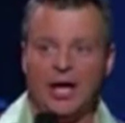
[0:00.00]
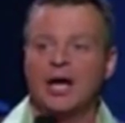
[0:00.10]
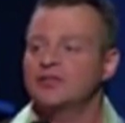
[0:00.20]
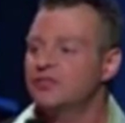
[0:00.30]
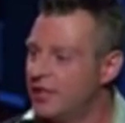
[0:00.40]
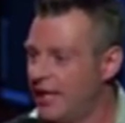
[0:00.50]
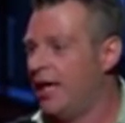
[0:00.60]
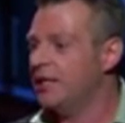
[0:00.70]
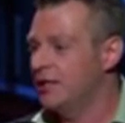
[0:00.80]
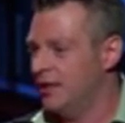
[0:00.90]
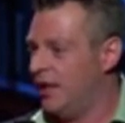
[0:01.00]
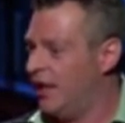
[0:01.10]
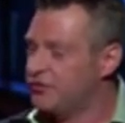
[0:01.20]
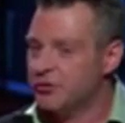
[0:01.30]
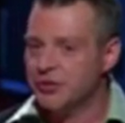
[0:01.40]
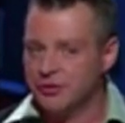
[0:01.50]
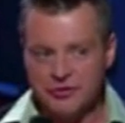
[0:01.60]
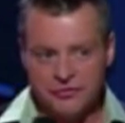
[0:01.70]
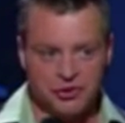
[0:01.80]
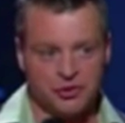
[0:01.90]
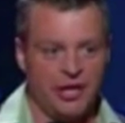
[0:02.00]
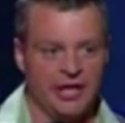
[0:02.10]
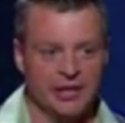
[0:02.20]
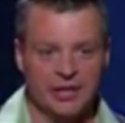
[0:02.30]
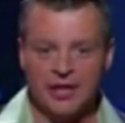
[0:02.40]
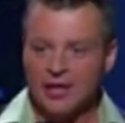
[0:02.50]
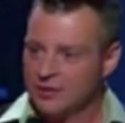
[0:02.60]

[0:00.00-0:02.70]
us, Canada, after years of trying,